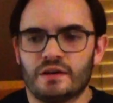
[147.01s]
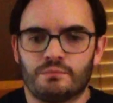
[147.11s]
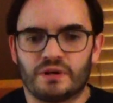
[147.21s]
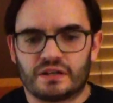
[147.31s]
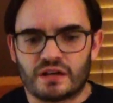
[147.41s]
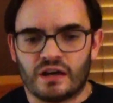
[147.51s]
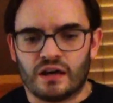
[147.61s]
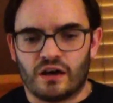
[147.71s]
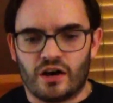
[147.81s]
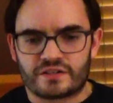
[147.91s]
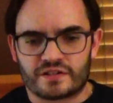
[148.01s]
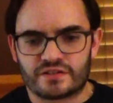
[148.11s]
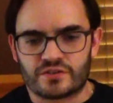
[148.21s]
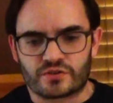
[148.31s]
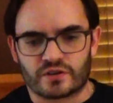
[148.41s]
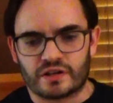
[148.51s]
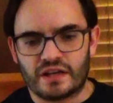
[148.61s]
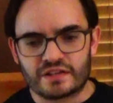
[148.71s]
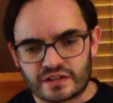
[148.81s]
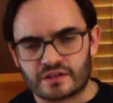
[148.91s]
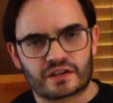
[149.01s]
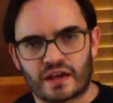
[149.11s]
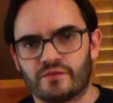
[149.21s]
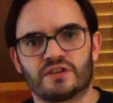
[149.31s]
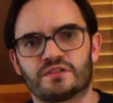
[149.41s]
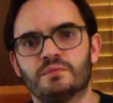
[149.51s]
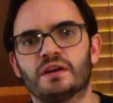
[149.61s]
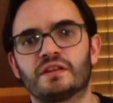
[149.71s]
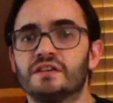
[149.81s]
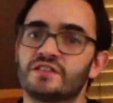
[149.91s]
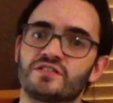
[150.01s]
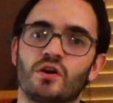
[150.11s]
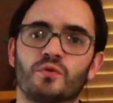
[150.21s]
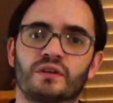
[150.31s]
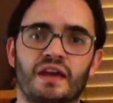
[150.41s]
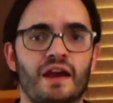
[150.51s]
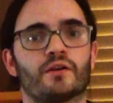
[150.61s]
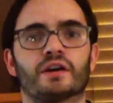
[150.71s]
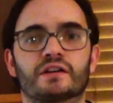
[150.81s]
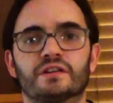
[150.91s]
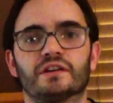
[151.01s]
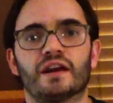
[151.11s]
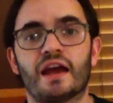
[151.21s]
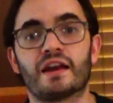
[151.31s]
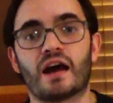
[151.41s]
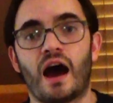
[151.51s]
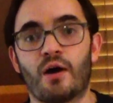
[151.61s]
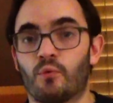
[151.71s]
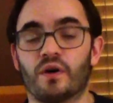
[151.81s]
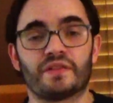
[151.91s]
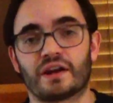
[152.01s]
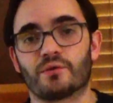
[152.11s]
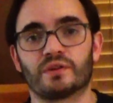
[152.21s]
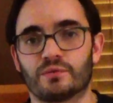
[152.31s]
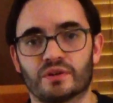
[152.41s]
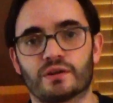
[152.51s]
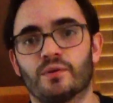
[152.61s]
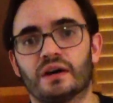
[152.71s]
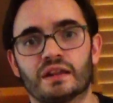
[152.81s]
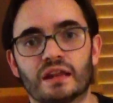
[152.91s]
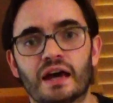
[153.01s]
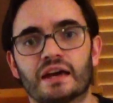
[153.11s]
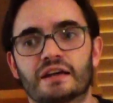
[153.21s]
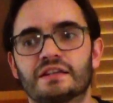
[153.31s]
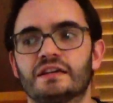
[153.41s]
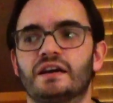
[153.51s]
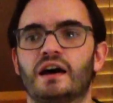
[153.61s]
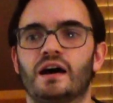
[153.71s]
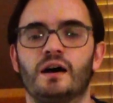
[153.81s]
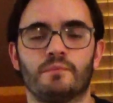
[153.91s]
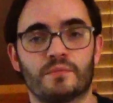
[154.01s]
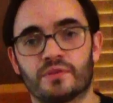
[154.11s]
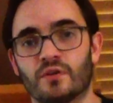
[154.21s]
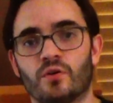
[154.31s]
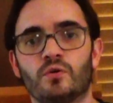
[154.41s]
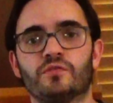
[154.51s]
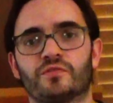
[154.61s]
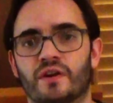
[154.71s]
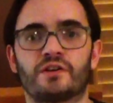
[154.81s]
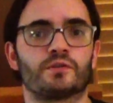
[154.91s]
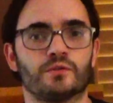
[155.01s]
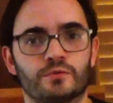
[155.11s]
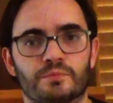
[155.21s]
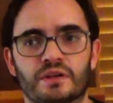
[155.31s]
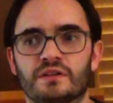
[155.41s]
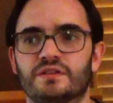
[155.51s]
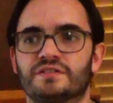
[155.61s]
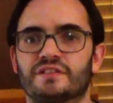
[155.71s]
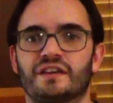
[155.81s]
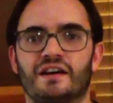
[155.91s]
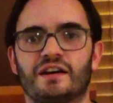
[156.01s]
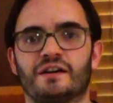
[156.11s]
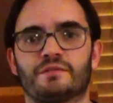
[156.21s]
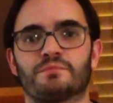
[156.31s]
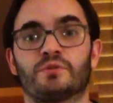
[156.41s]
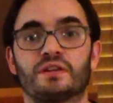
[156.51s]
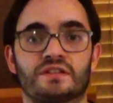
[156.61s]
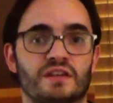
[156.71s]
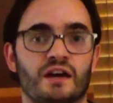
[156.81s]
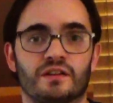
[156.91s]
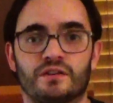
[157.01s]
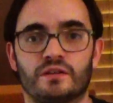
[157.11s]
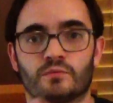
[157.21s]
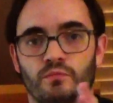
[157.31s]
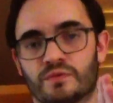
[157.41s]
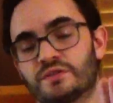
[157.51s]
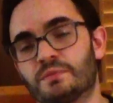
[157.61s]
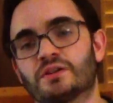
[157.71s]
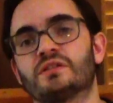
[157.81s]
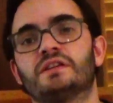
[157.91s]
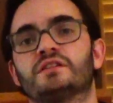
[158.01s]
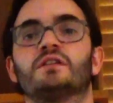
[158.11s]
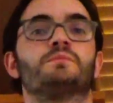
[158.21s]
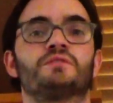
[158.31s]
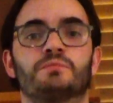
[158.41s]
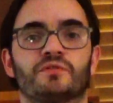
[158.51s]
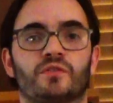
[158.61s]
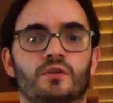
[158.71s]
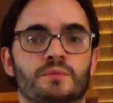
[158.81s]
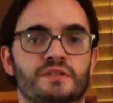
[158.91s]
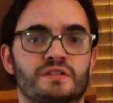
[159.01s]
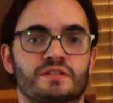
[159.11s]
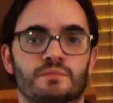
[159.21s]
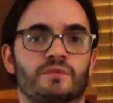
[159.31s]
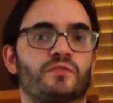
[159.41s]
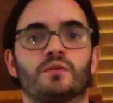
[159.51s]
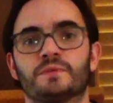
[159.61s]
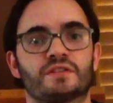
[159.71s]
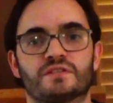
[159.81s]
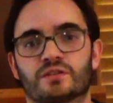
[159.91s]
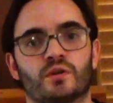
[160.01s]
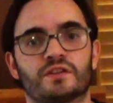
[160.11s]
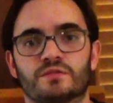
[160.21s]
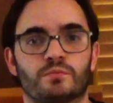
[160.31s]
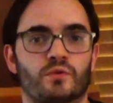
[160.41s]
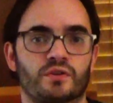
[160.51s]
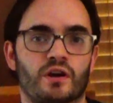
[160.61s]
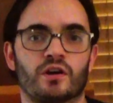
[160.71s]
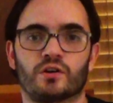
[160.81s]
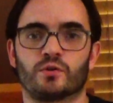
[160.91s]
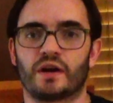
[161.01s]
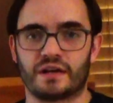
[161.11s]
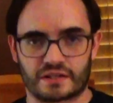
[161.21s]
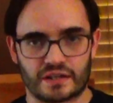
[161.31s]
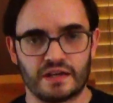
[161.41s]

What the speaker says: But Austin Zajur isn't Kevin Smith. He's his own character, and one that I really, really quite liked. The whole friend group is pretty solid, especially in terms of performances. The performances across the board are great.